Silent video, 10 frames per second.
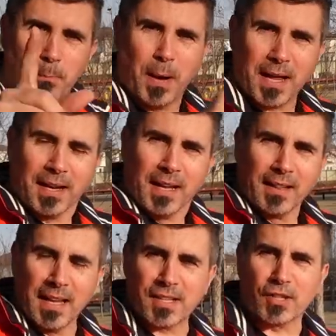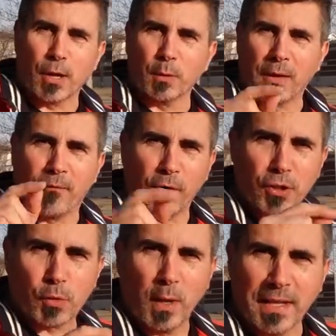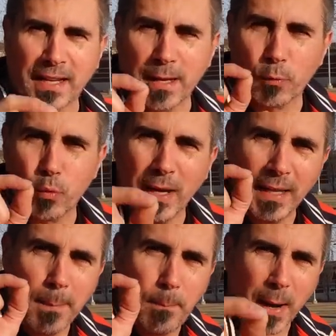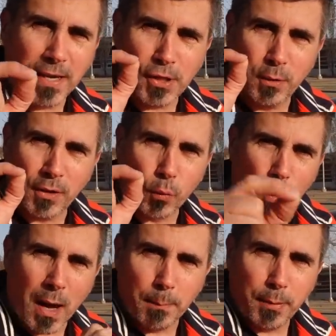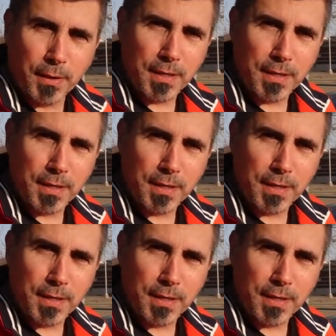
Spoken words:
But let's start with the first one that can really bite you in the rump.